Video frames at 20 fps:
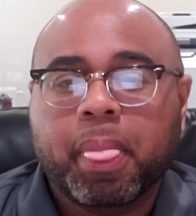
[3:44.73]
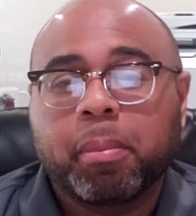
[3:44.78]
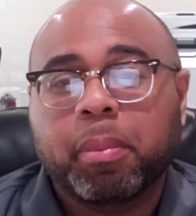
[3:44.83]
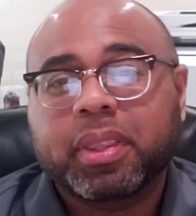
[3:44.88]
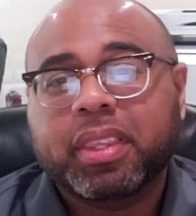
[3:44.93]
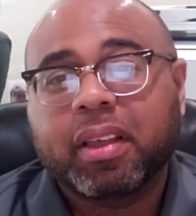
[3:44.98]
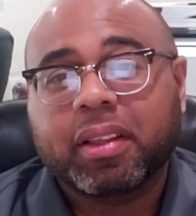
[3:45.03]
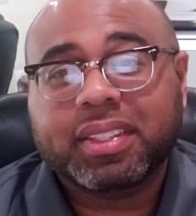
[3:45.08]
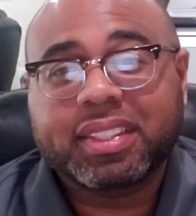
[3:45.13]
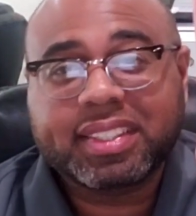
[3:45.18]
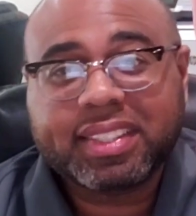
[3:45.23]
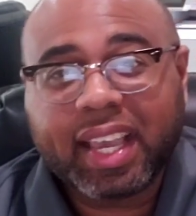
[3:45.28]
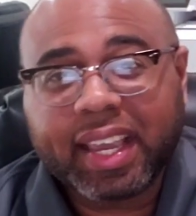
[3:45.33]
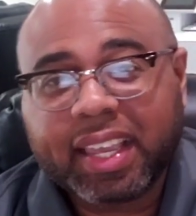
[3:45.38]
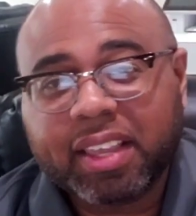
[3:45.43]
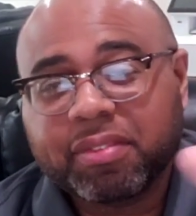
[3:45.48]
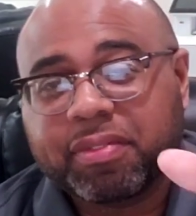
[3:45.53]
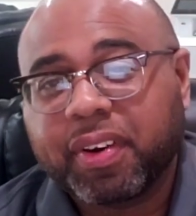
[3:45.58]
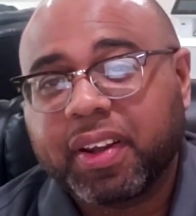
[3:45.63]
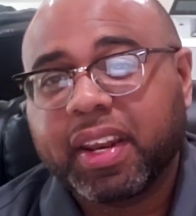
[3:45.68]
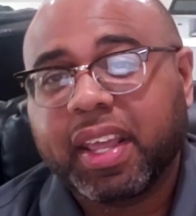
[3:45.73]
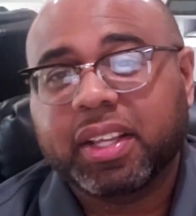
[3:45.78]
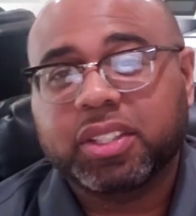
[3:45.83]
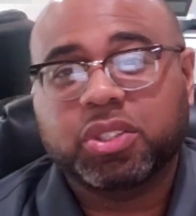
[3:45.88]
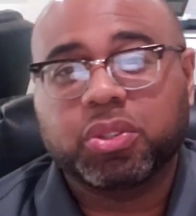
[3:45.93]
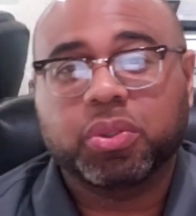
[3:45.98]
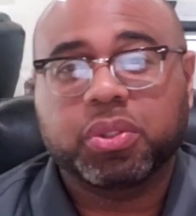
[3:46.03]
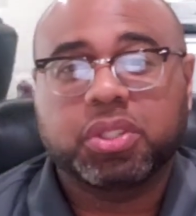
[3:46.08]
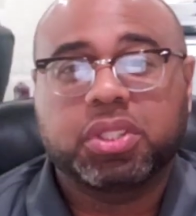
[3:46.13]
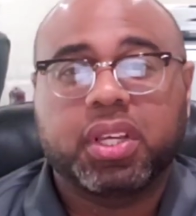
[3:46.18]
But that second
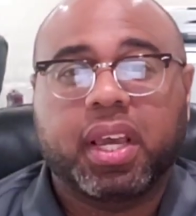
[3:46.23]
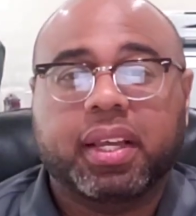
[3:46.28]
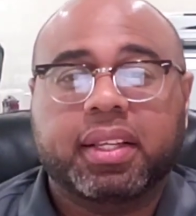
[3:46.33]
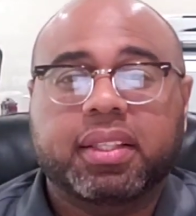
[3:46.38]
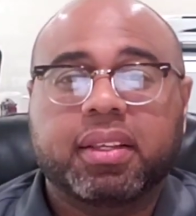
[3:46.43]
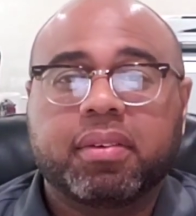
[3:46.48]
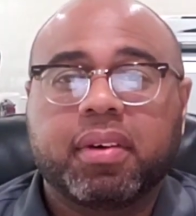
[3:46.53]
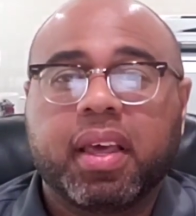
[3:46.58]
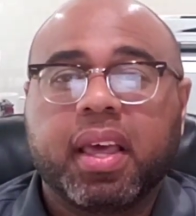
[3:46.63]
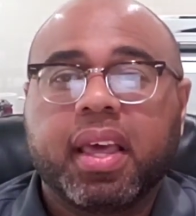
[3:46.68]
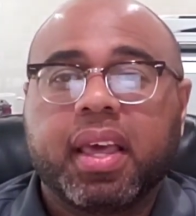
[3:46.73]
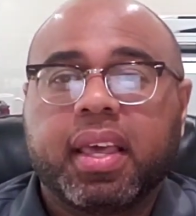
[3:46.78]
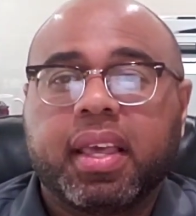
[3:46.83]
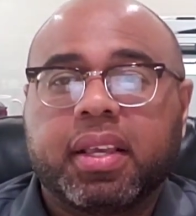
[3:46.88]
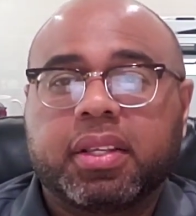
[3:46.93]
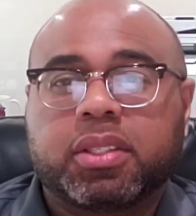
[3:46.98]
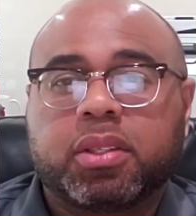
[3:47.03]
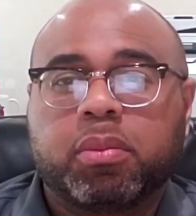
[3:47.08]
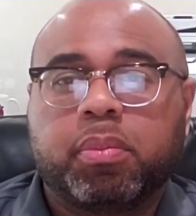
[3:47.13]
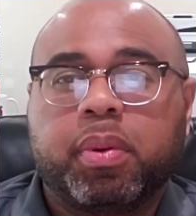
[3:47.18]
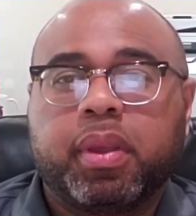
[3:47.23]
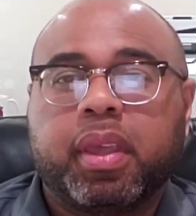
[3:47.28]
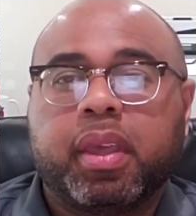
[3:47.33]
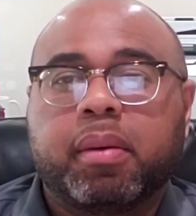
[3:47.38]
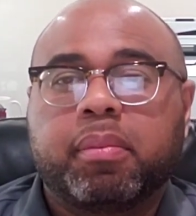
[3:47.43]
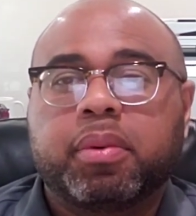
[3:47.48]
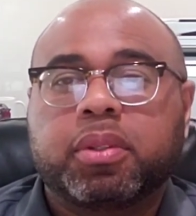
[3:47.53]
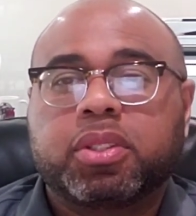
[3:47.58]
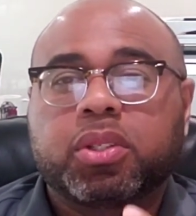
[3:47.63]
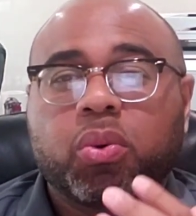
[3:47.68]
financial objective is to be
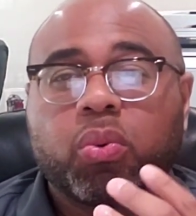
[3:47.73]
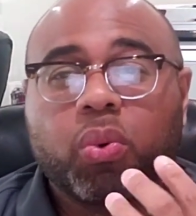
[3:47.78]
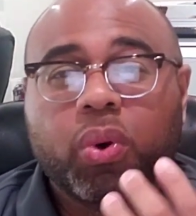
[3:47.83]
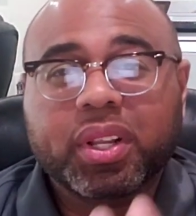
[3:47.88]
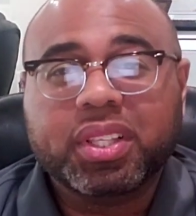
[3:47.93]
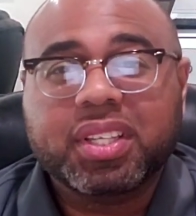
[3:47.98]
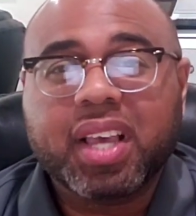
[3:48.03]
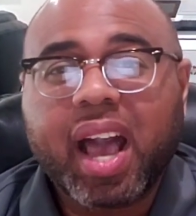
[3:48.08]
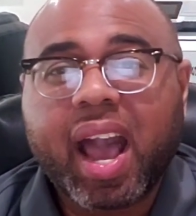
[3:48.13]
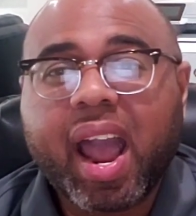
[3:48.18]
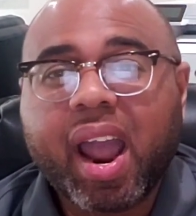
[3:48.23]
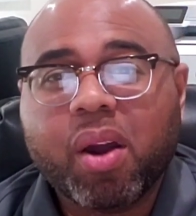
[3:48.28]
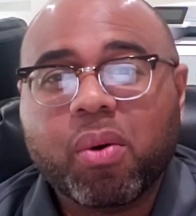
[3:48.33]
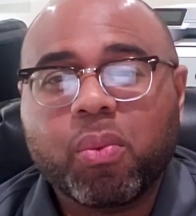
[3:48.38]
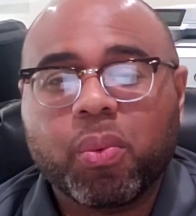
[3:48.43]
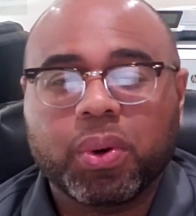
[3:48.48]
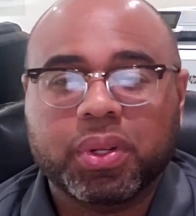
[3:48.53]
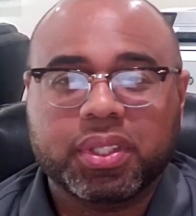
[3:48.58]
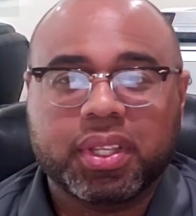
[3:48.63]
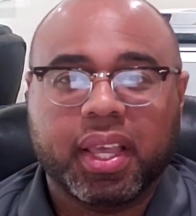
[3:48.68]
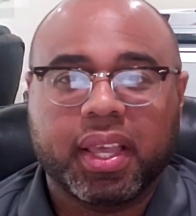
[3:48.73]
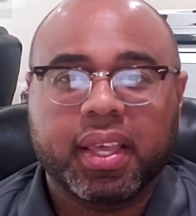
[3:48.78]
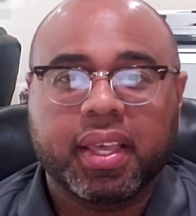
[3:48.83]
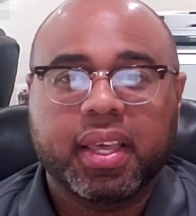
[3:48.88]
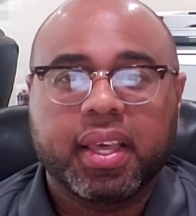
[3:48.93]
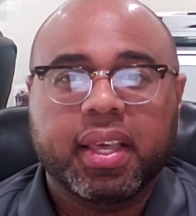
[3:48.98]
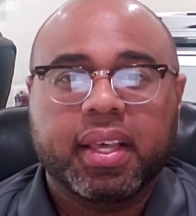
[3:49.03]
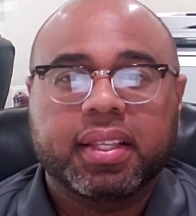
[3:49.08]
able to retire one day,